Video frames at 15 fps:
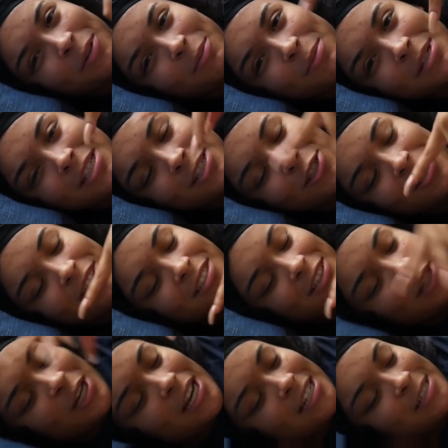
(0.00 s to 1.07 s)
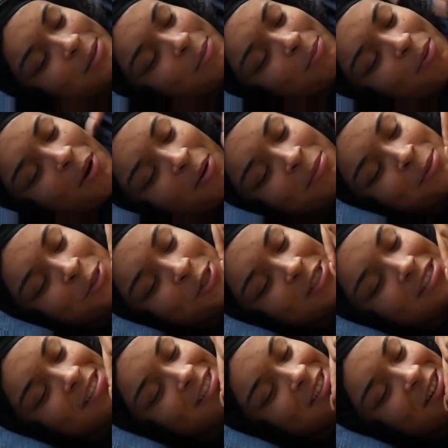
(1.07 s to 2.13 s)
the beach, look at some palm
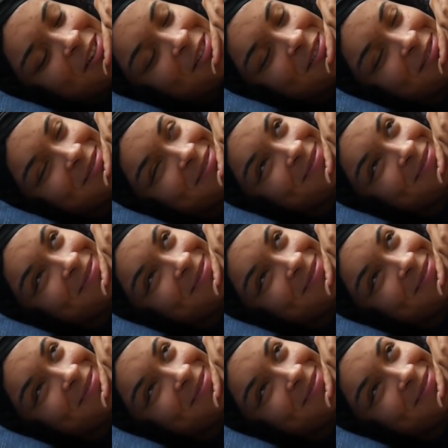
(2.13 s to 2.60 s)
trees, you know.